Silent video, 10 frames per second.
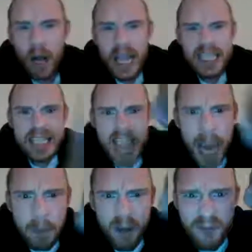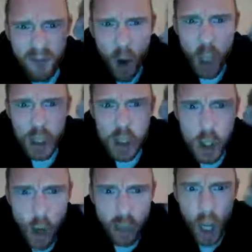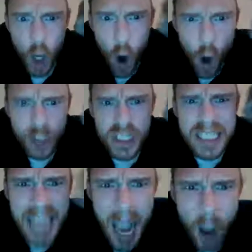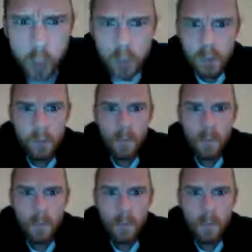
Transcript: It's time to fucking shut the cunts down.